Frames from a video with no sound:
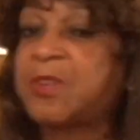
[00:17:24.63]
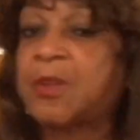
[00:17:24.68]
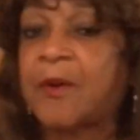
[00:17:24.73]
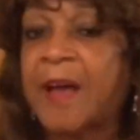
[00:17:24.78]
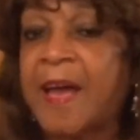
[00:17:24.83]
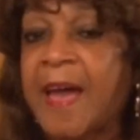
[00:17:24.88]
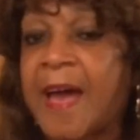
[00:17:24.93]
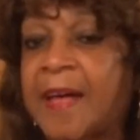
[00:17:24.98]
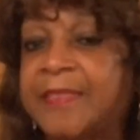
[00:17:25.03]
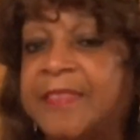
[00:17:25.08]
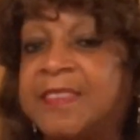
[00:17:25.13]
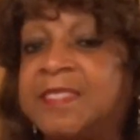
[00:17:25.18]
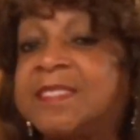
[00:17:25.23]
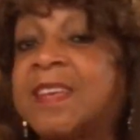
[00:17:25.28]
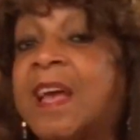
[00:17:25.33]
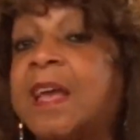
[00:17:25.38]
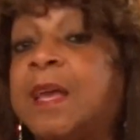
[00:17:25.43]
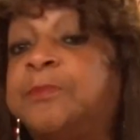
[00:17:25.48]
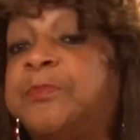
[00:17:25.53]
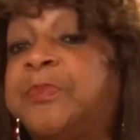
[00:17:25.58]
don't have the
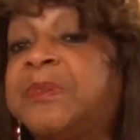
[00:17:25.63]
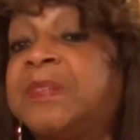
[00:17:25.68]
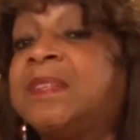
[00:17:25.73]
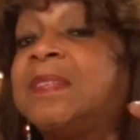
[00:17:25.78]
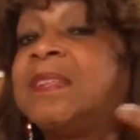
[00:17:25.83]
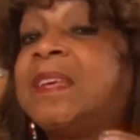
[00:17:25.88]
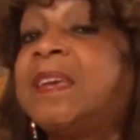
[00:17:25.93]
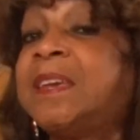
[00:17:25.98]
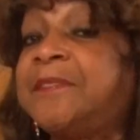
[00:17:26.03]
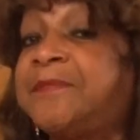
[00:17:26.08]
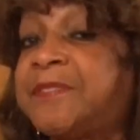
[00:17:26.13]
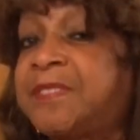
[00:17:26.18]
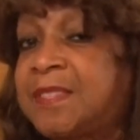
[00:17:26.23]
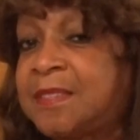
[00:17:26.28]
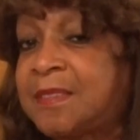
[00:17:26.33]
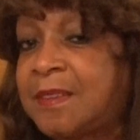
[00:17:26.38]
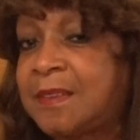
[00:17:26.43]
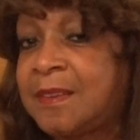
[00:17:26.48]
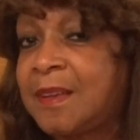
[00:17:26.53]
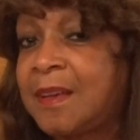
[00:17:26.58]
same
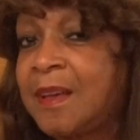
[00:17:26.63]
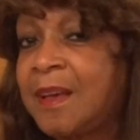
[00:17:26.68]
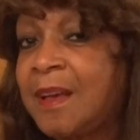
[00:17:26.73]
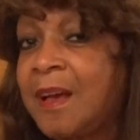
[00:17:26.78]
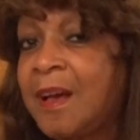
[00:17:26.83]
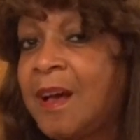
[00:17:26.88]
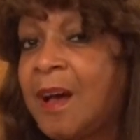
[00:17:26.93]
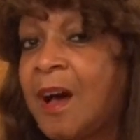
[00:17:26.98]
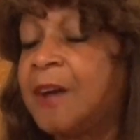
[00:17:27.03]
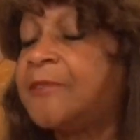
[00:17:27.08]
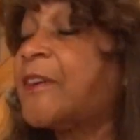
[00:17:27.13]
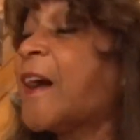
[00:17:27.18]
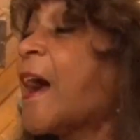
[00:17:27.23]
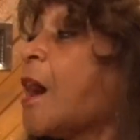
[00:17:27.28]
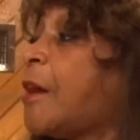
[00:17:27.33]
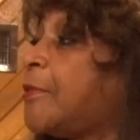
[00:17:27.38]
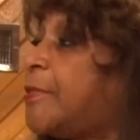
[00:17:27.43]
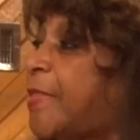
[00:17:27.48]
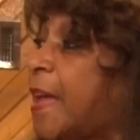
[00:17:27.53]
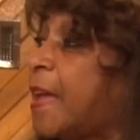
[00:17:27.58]
beliefs of
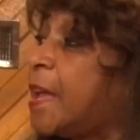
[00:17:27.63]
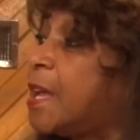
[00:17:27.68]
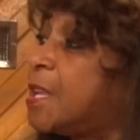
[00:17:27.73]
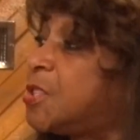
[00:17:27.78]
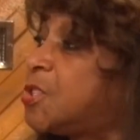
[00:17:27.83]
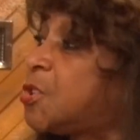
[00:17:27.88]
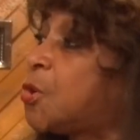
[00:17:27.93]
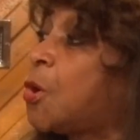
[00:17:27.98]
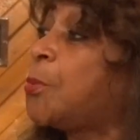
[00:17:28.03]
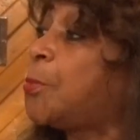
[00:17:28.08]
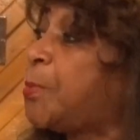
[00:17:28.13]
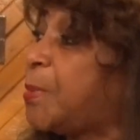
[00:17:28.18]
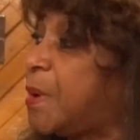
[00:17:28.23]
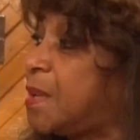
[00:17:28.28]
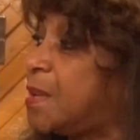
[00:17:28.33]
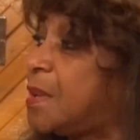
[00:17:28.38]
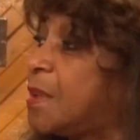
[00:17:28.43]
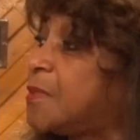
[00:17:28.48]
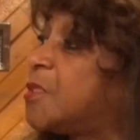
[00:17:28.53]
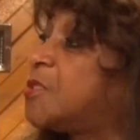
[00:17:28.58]
how they
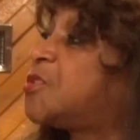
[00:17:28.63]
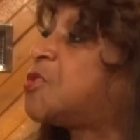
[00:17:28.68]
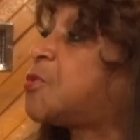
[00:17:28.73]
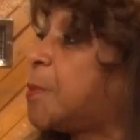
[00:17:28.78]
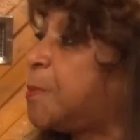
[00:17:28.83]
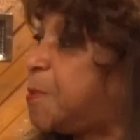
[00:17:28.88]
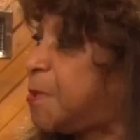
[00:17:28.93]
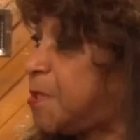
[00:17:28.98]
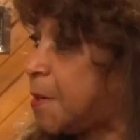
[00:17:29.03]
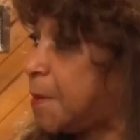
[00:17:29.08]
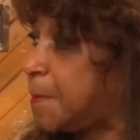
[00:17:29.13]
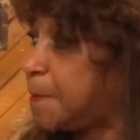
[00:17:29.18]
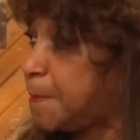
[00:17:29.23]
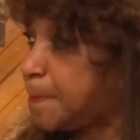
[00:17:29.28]
interpret the scripture.